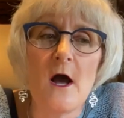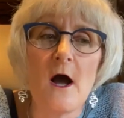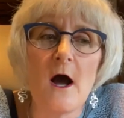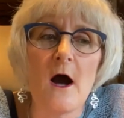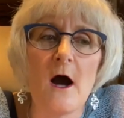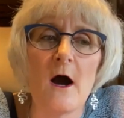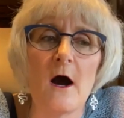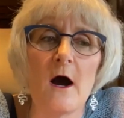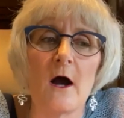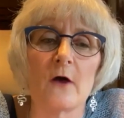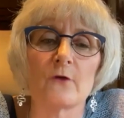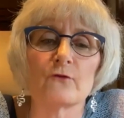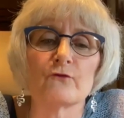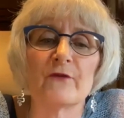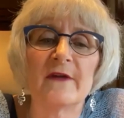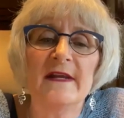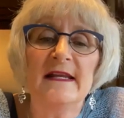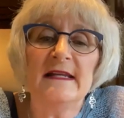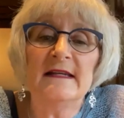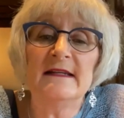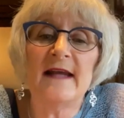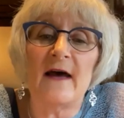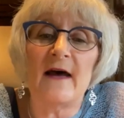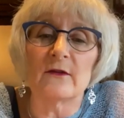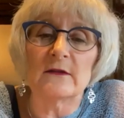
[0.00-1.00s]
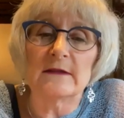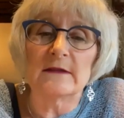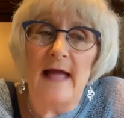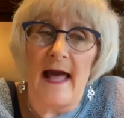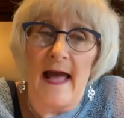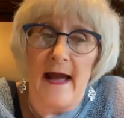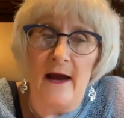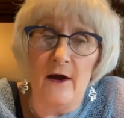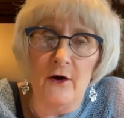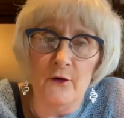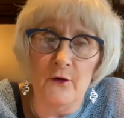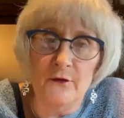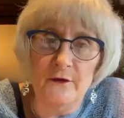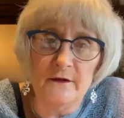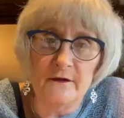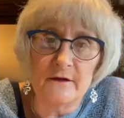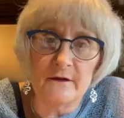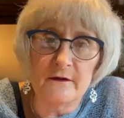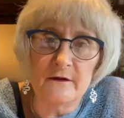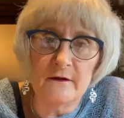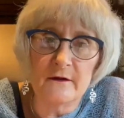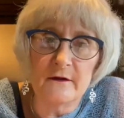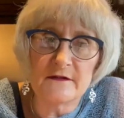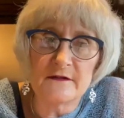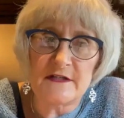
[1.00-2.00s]
Uh, read it out loud
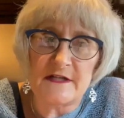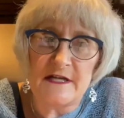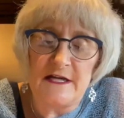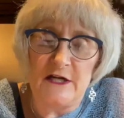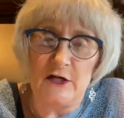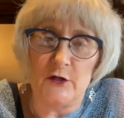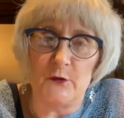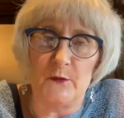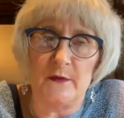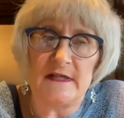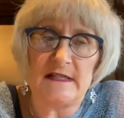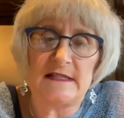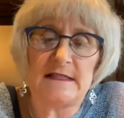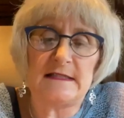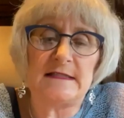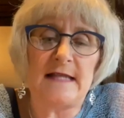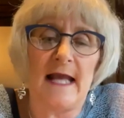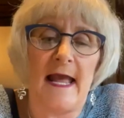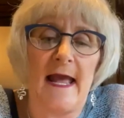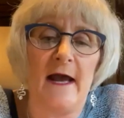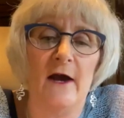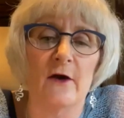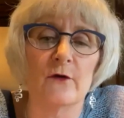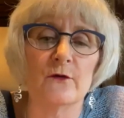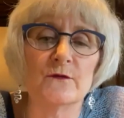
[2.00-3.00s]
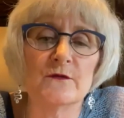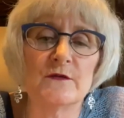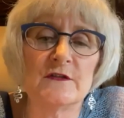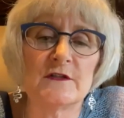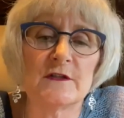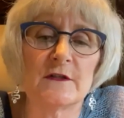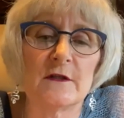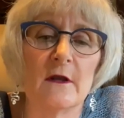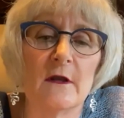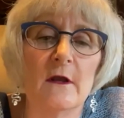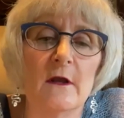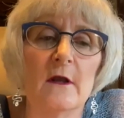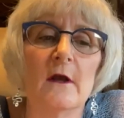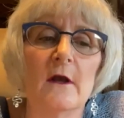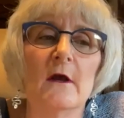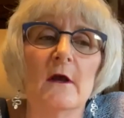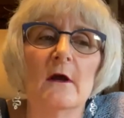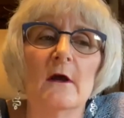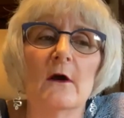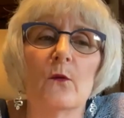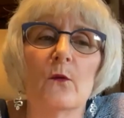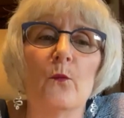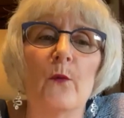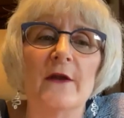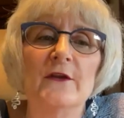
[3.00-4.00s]
to hear what it sounds.
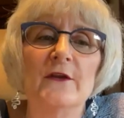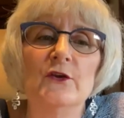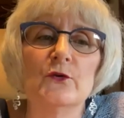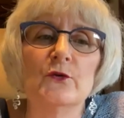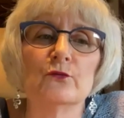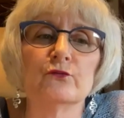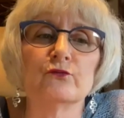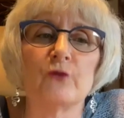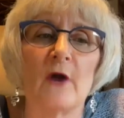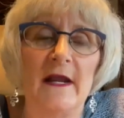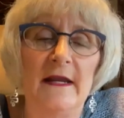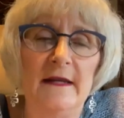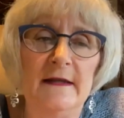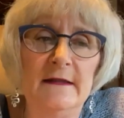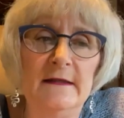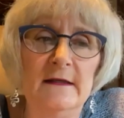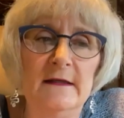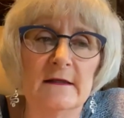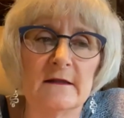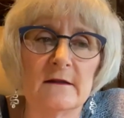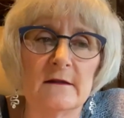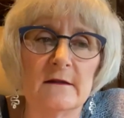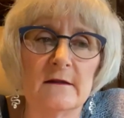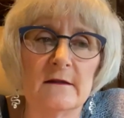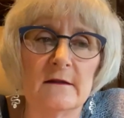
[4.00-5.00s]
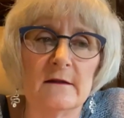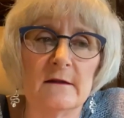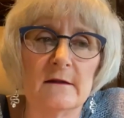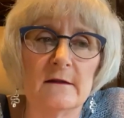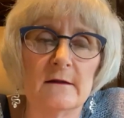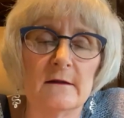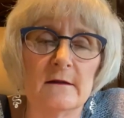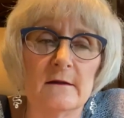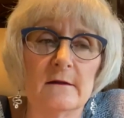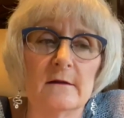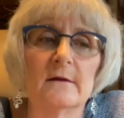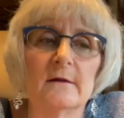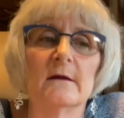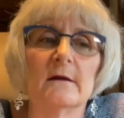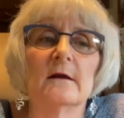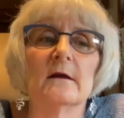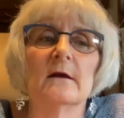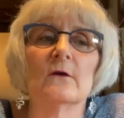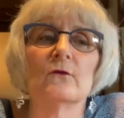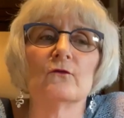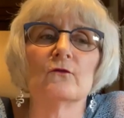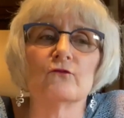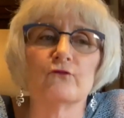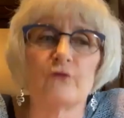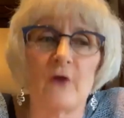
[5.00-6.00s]
When you write it,
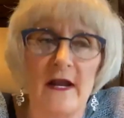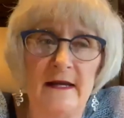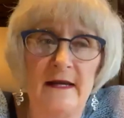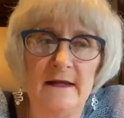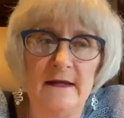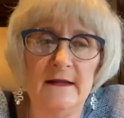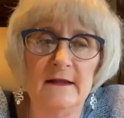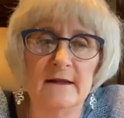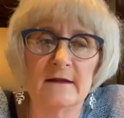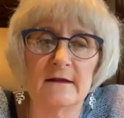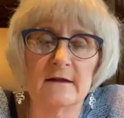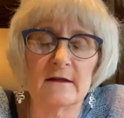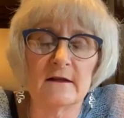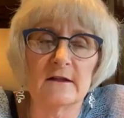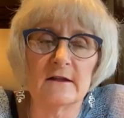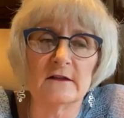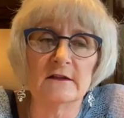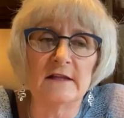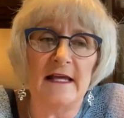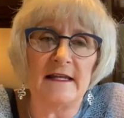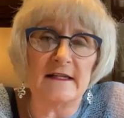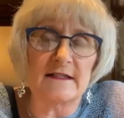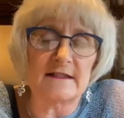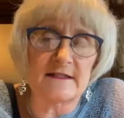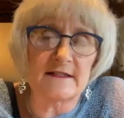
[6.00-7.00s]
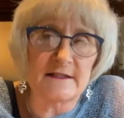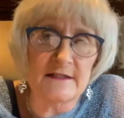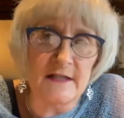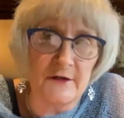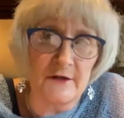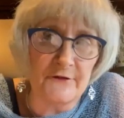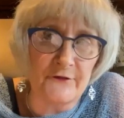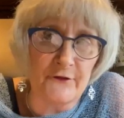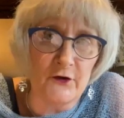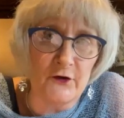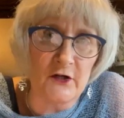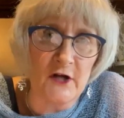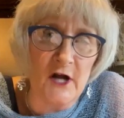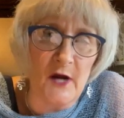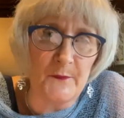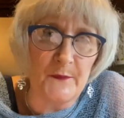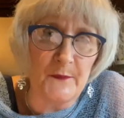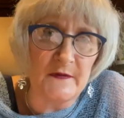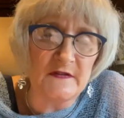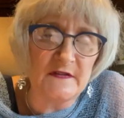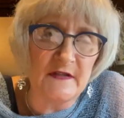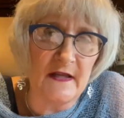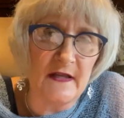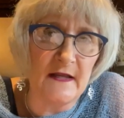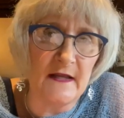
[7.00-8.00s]
write it, let it sit for a couple
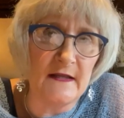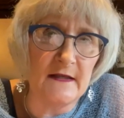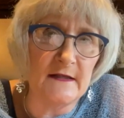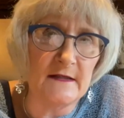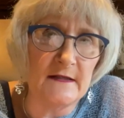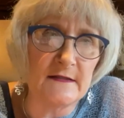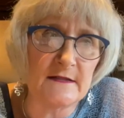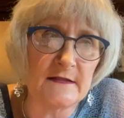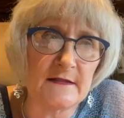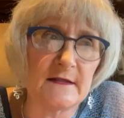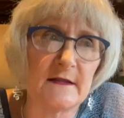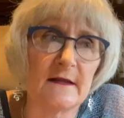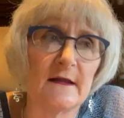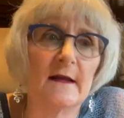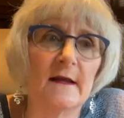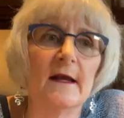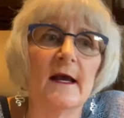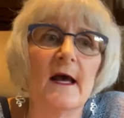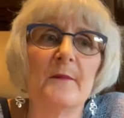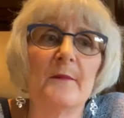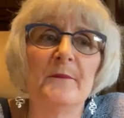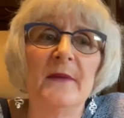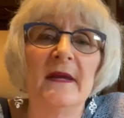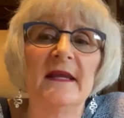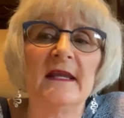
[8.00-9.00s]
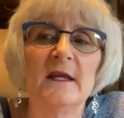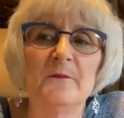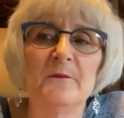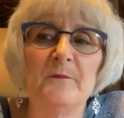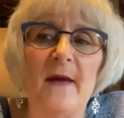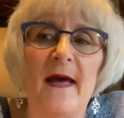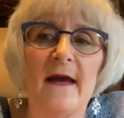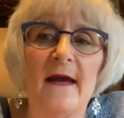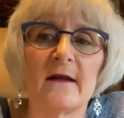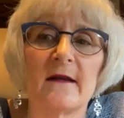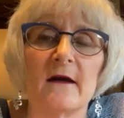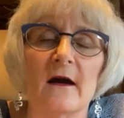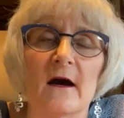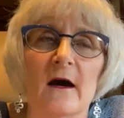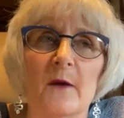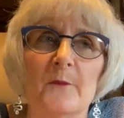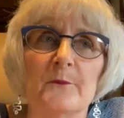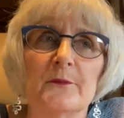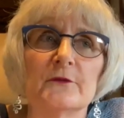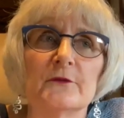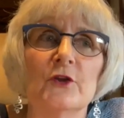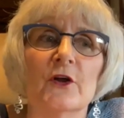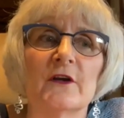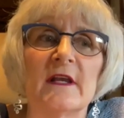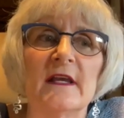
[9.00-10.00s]
of days, pick it back up,
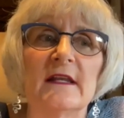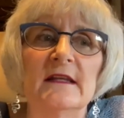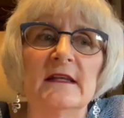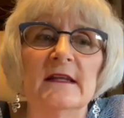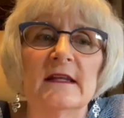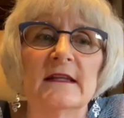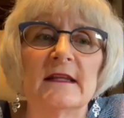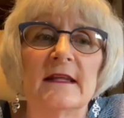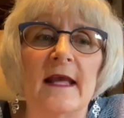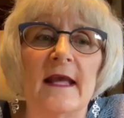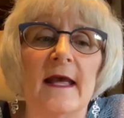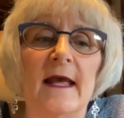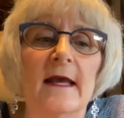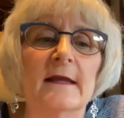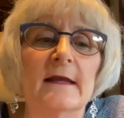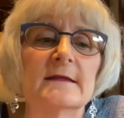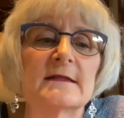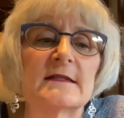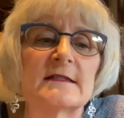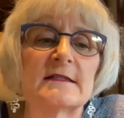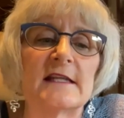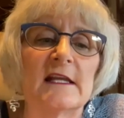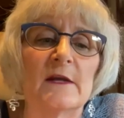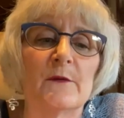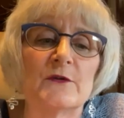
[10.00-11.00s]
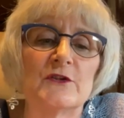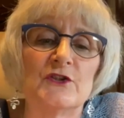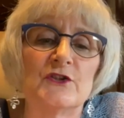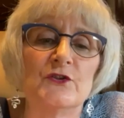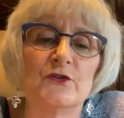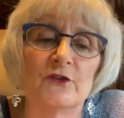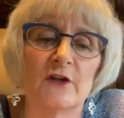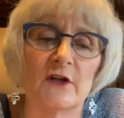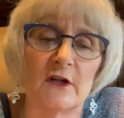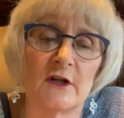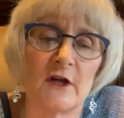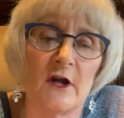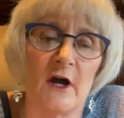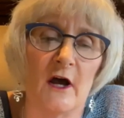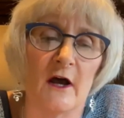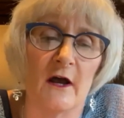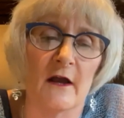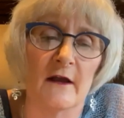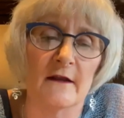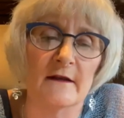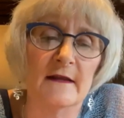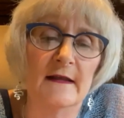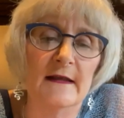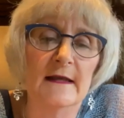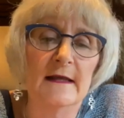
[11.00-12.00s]
look at it again, see what you can
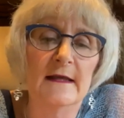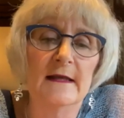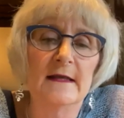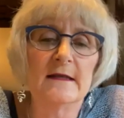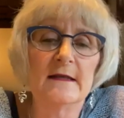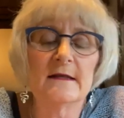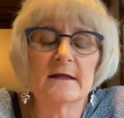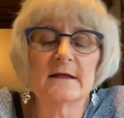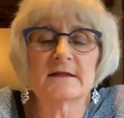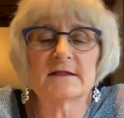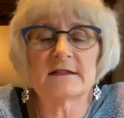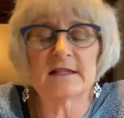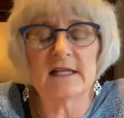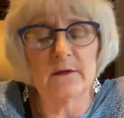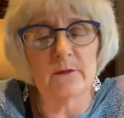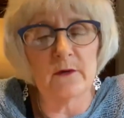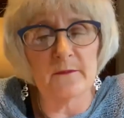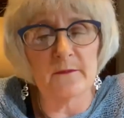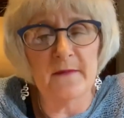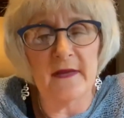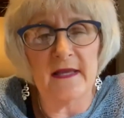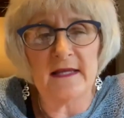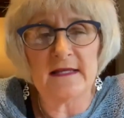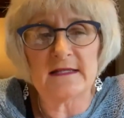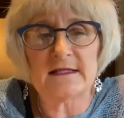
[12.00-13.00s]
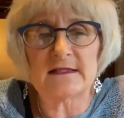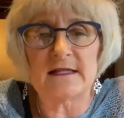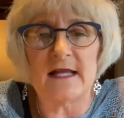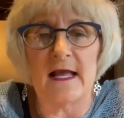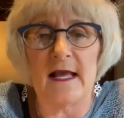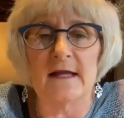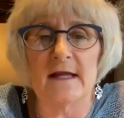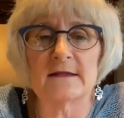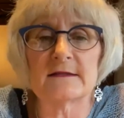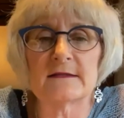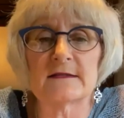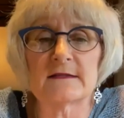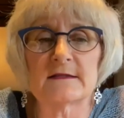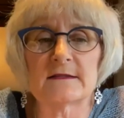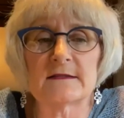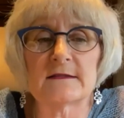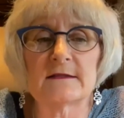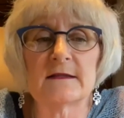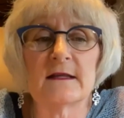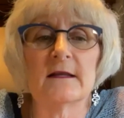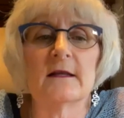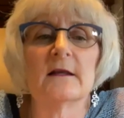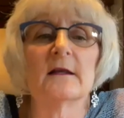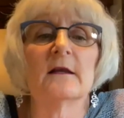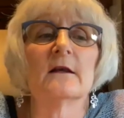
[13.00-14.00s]
cut, see what makes sense,
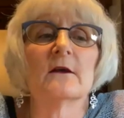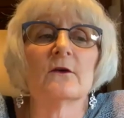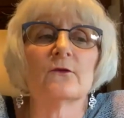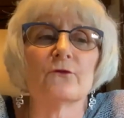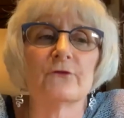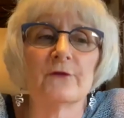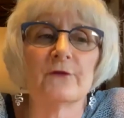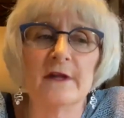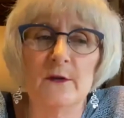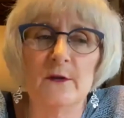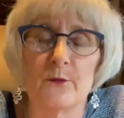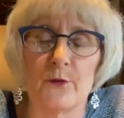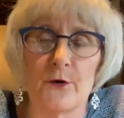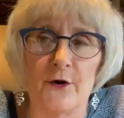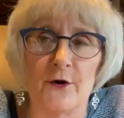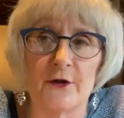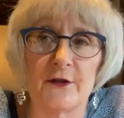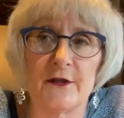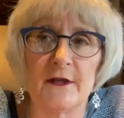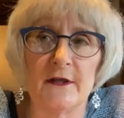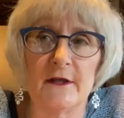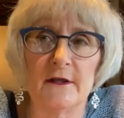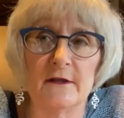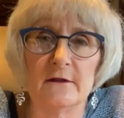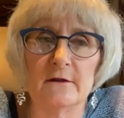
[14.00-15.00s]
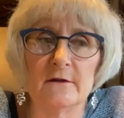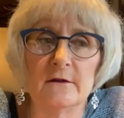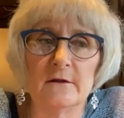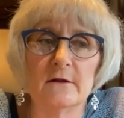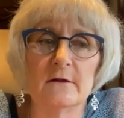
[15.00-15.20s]
rework it,